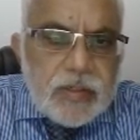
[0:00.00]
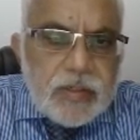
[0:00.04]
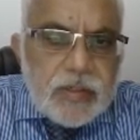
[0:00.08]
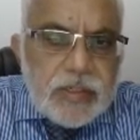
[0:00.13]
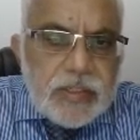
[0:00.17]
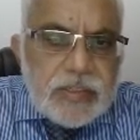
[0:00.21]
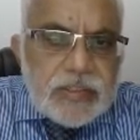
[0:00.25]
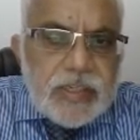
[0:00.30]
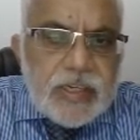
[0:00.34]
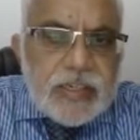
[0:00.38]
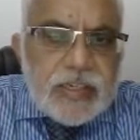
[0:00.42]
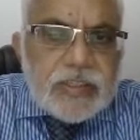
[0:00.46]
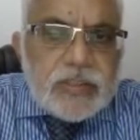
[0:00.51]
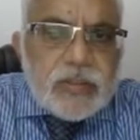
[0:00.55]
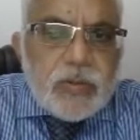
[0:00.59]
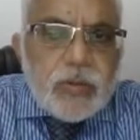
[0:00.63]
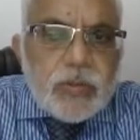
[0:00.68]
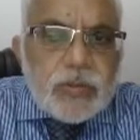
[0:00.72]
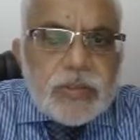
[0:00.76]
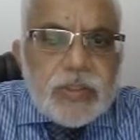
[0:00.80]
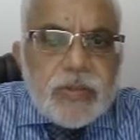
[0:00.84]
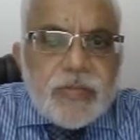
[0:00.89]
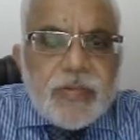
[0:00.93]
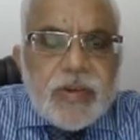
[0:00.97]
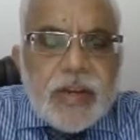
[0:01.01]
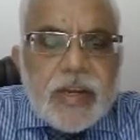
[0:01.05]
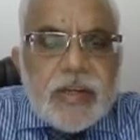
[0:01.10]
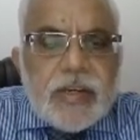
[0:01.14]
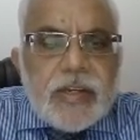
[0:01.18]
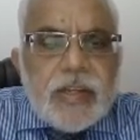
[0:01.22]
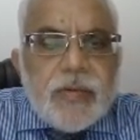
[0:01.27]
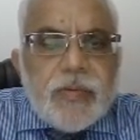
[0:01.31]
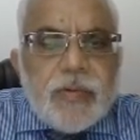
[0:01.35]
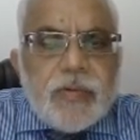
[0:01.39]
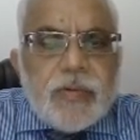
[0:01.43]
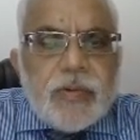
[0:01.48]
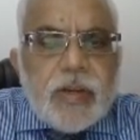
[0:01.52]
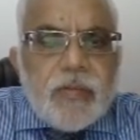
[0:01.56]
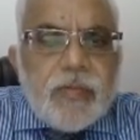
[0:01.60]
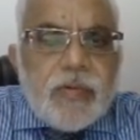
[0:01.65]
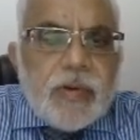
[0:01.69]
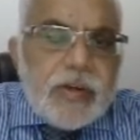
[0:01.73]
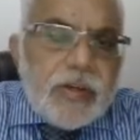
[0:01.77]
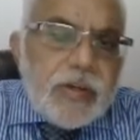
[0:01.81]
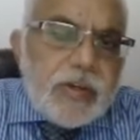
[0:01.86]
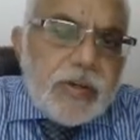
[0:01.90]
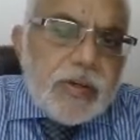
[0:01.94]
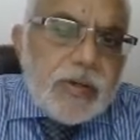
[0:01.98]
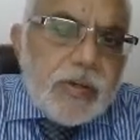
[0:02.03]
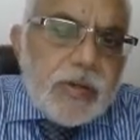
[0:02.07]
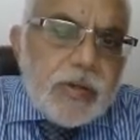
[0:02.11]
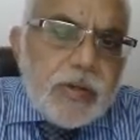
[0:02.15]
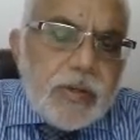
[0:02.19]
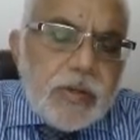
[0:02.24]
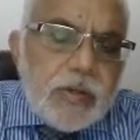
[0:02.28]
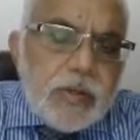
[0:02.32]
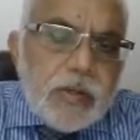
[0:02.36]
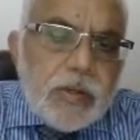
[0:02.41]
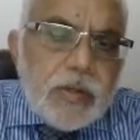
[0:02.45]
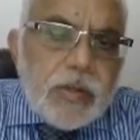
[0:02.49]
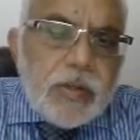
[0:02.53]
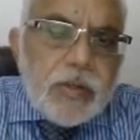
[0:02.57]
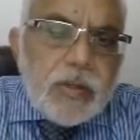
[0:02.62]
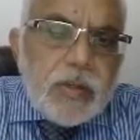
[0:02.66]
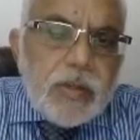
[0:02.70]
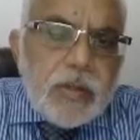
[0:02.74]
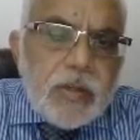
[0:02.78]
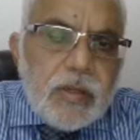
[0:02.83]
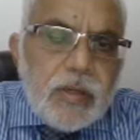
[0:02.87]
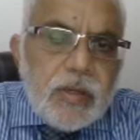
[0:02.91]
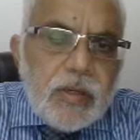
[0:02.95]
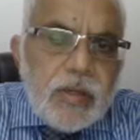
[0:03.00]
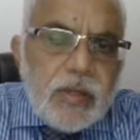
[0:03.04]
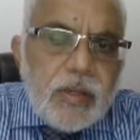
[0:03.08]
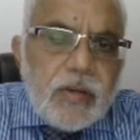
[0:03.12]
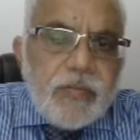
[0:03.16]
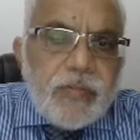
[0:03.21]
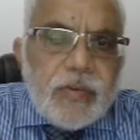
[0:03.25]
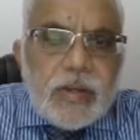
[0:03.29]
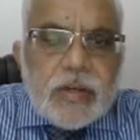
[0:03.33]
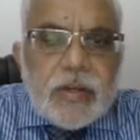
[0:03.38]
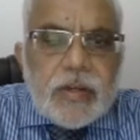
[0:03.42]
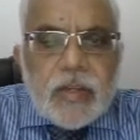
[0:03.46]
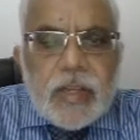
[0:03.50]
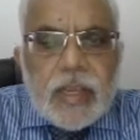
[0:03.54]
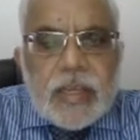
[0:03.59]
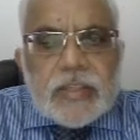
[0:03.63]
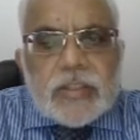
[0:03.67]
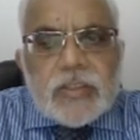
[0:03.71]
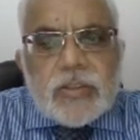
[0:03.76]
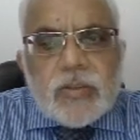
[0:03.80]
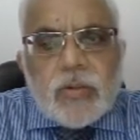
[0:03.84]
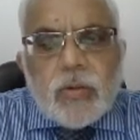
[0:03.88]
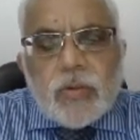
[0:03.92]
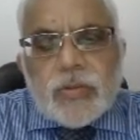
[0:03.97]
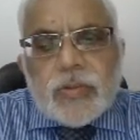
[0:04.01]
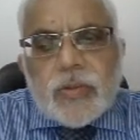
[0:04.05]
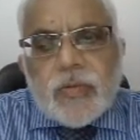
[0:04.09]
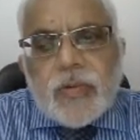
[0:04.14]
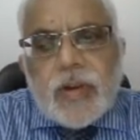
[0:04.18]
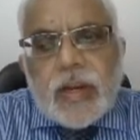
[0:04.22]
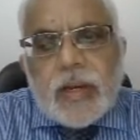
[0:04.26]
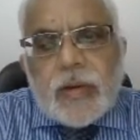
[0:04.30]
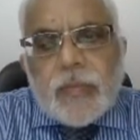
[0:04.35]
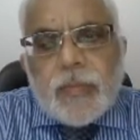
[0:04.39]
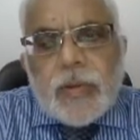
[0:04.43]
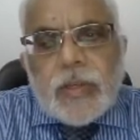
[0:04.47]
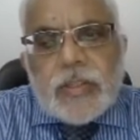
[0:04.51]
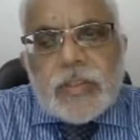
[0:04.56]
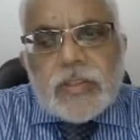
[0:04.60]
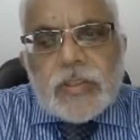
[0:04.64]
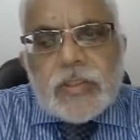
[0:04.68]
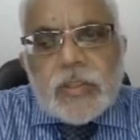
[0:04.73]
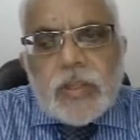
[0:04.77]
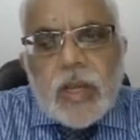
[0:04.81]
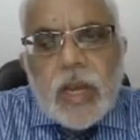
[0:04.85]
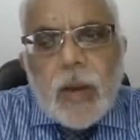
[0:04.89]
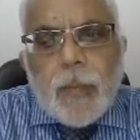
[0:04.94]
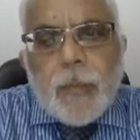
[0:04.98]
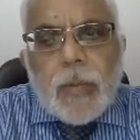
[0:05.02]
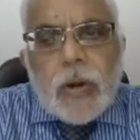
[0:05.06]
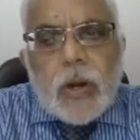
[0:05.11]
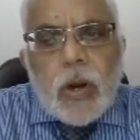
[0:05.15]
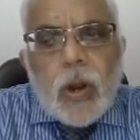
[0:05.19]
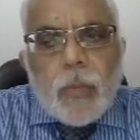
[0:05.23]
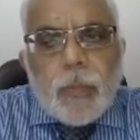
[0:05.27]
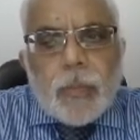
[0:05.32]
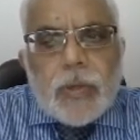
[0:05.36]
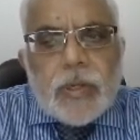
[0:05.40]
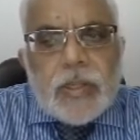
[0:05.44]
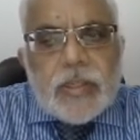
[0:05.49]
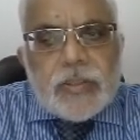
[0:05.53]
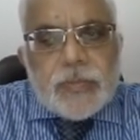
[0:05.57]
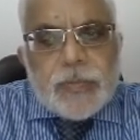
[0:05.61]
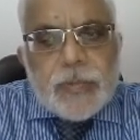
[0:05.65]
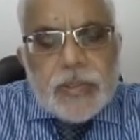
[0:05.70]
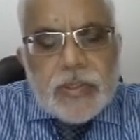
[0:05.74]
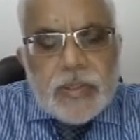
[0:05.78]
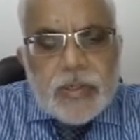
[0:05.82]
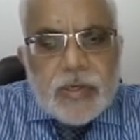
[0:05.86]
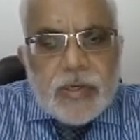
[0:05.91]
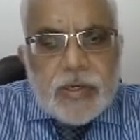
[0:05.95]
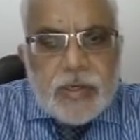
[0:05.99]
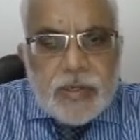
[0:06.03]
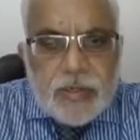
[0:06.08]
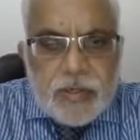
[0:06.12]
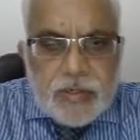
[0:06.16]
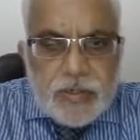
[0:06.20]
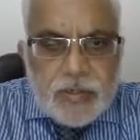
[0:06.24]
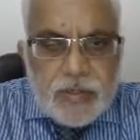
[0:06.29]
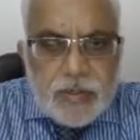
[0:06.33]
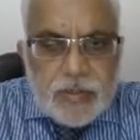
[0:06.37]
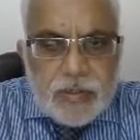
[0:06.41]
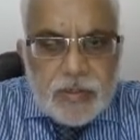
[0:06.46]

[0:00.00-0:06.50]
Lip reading: is an exclusive right given to the inventor. In fact, exclusive right means a monopoly is being created.